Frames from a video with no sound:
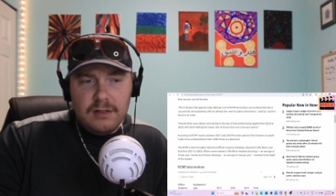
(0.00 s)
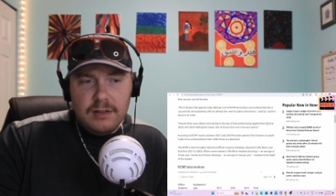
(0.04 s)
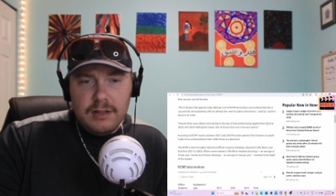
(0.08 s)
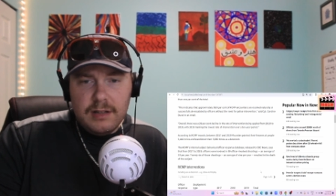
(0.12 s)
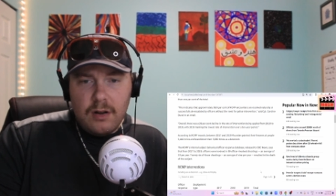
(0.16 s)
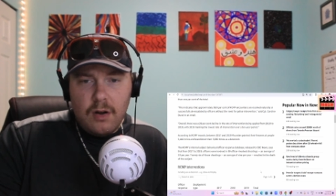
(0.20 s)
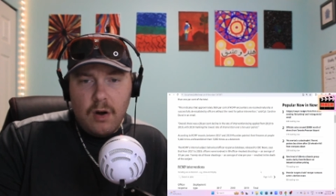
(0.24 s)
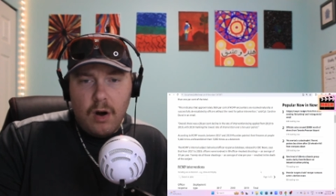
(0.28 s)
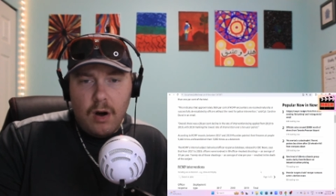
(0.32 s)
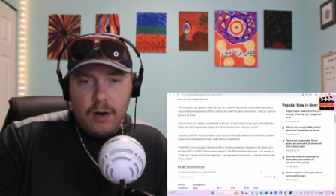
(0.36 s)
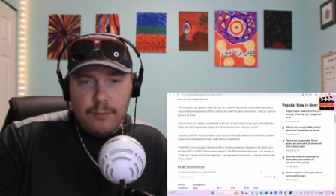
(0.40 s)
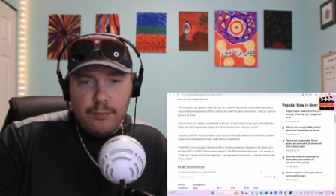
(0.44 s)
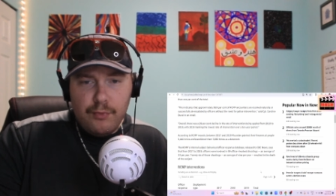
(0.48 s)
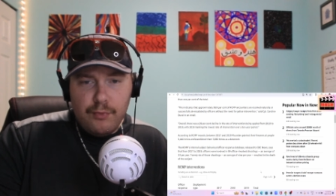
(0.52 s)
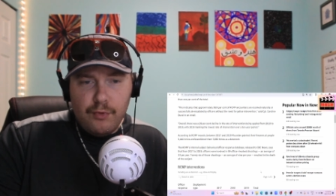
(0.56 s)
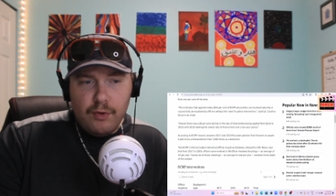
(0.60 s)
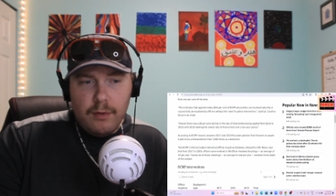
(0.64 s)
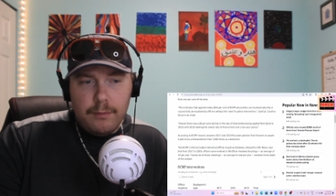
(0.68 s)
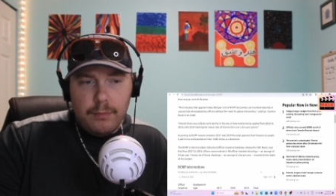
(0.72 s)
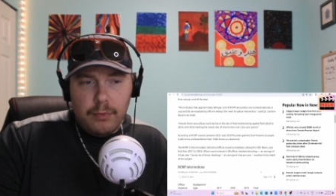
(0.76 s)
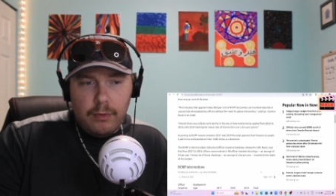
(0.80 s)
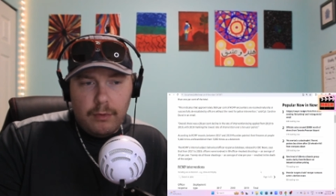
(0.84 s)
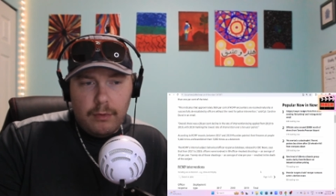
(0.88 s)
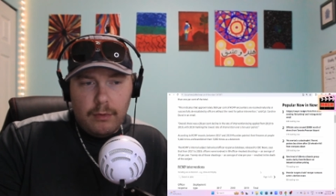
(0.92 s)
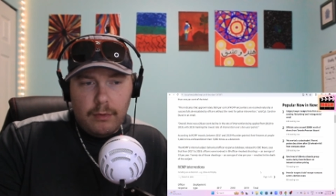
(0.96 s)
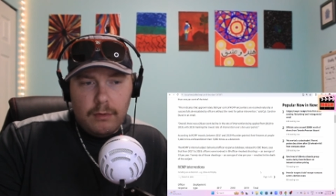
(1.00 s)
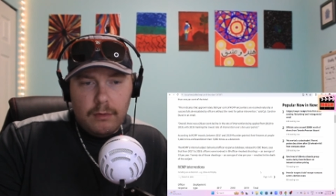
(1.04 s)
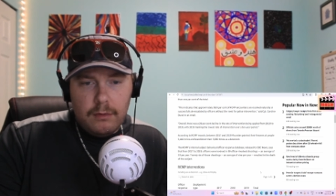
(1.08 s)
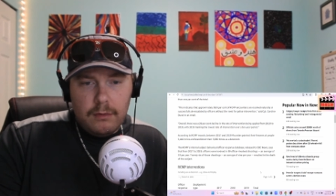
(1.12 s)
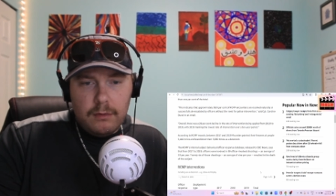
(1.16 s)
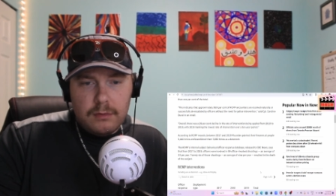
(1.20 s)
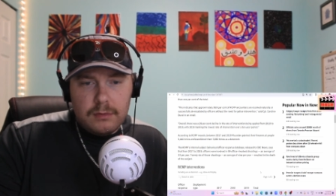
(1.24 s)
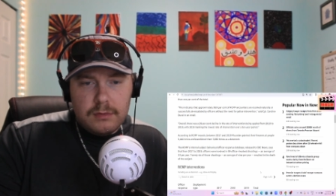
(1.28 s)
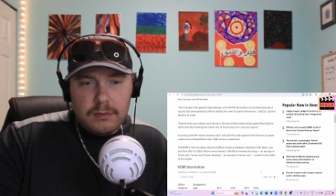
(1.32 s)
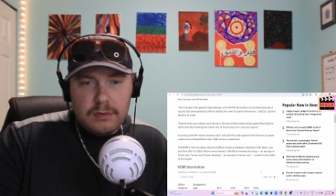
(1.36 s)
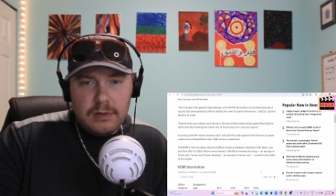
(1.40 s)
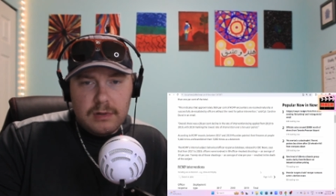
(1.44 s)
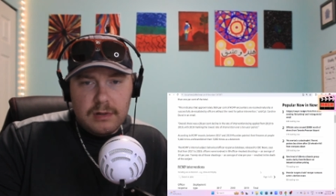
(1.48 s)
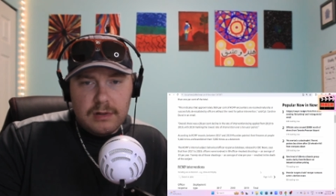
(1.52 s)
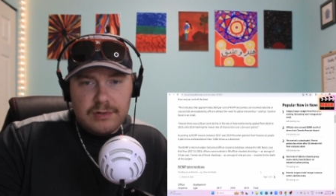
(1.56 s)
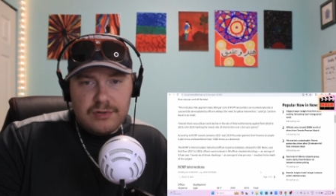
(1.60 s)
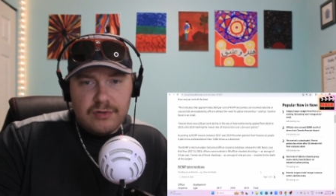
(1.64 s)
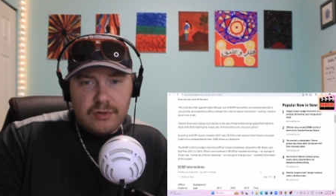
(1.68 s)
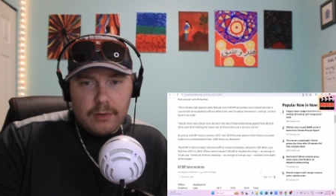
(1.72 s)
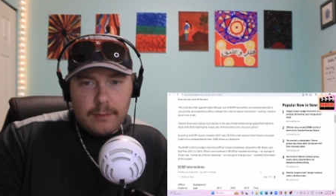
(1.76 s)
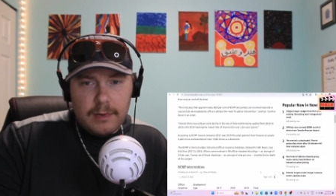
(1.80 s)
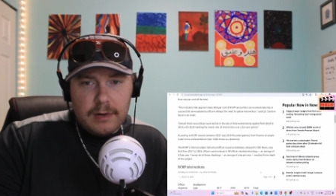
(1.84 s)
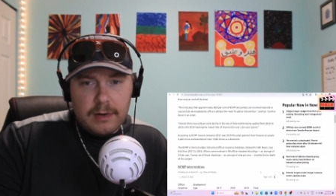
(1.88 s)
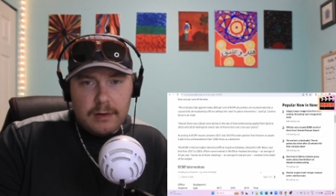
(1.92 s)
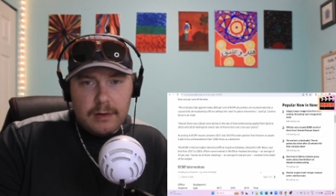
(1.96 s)
comparable to the
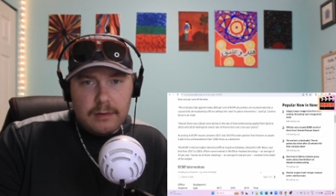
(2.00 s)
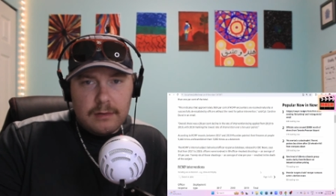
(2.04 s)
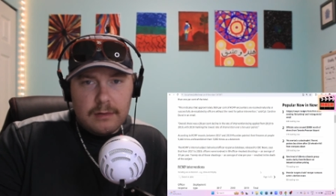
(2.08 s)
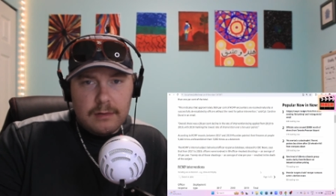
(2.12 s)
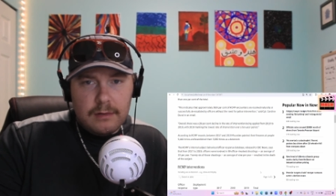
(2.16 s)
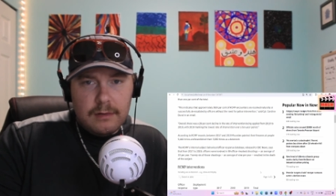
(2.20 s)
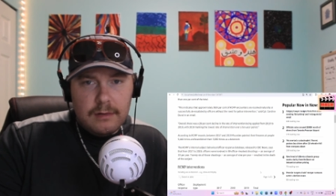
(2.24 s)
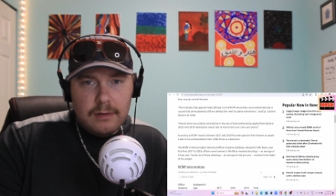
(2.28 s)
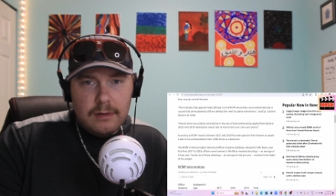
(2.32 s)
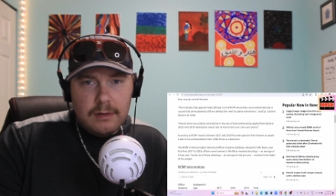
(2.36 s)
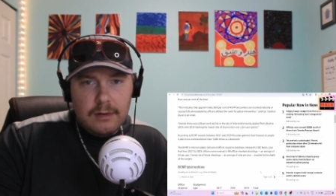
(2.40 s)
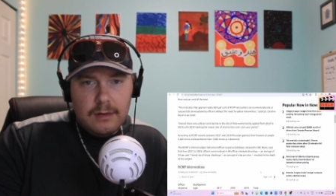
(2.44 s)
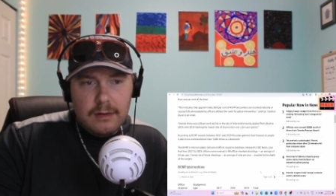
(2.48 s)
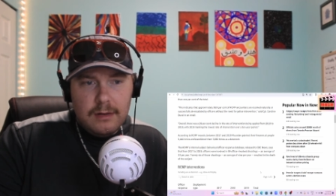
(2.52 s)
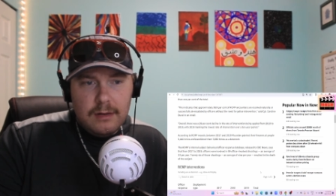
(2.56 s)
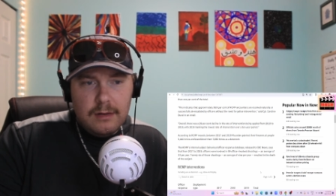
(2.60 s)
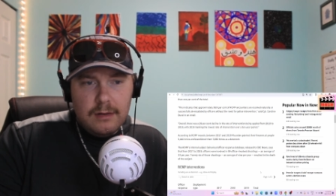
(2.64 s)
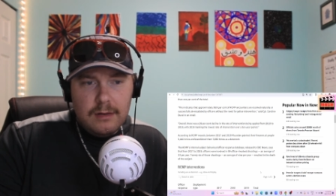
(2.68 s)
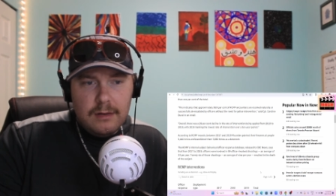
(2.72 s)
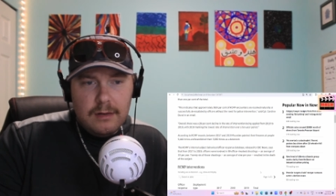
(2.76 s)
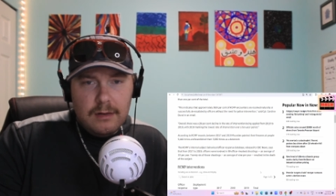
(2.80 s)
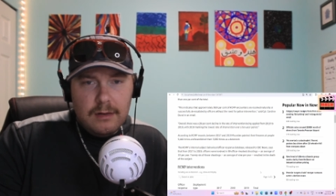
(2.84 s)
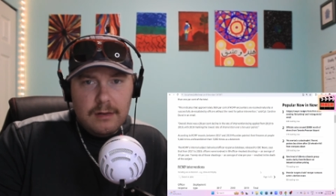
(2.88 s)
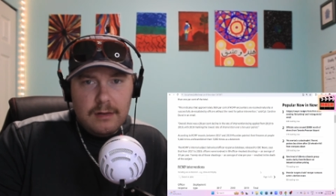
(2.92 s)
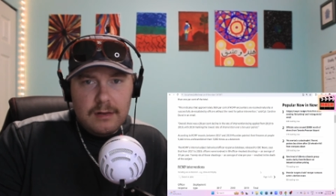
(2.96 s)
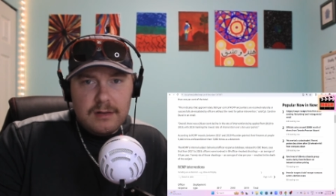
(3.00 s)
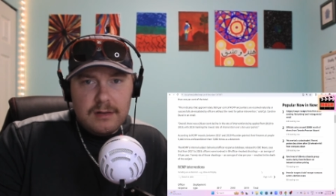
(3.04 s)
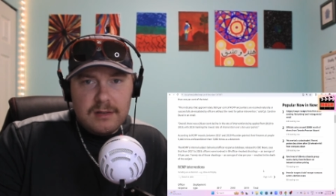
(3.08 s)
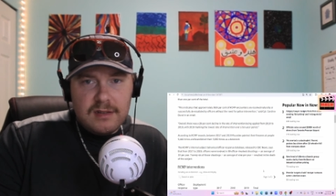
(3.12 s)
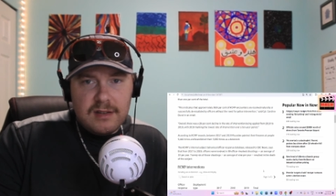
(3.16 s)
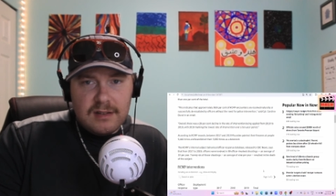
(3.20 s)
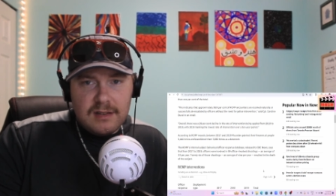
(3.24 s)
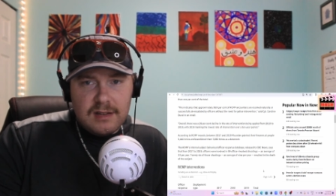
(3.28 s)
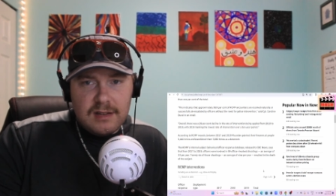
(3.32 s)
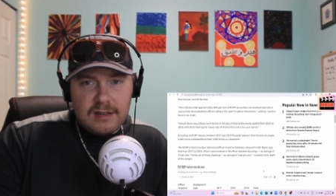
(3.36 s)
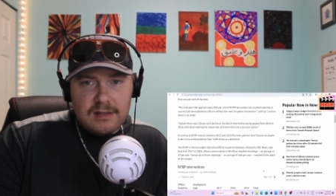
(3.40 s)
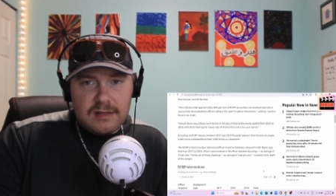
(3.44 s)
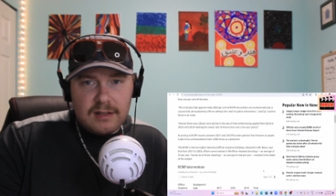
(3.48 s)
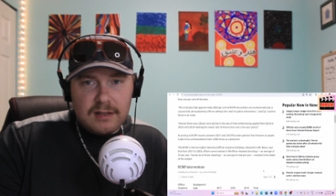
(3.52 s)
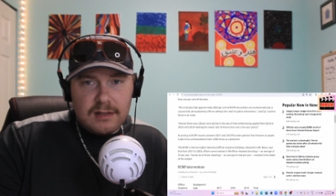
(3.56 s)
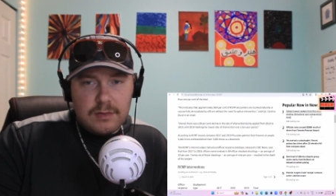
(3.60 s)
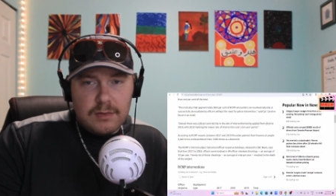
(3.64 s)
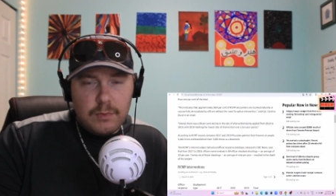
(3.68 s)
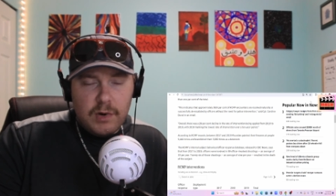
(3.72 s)
German statistics.